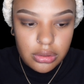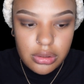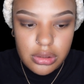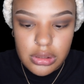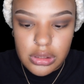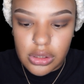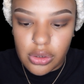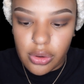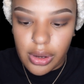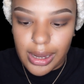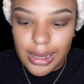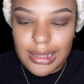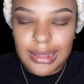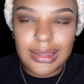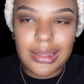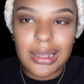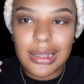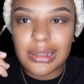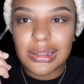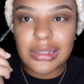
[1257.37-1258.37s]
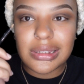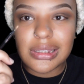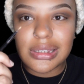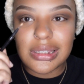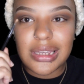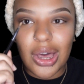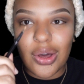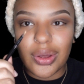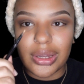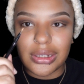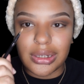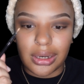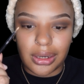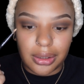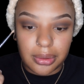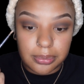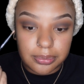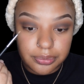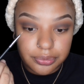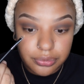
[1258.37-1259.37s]
So I think this is how I did
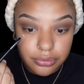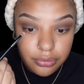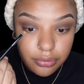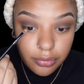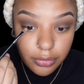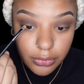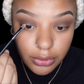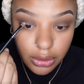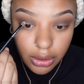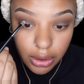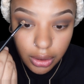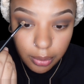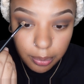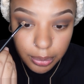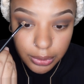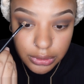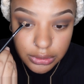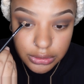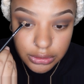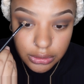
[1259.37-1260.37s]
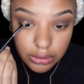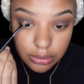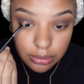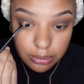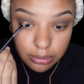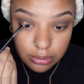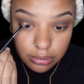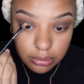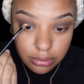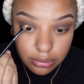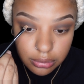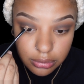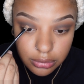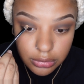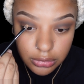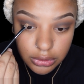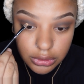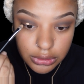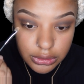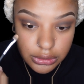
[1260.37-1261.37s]
it. I put some
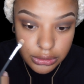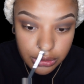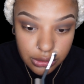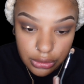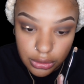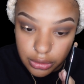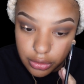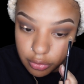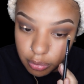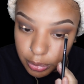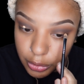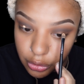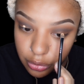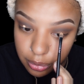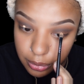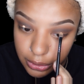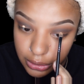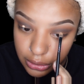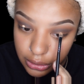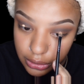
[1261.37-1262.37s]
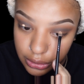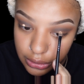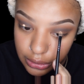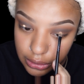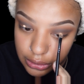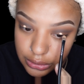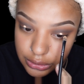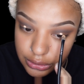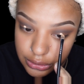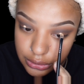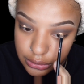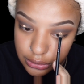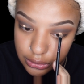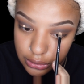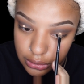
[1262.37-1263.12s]
in the center of both my eyes,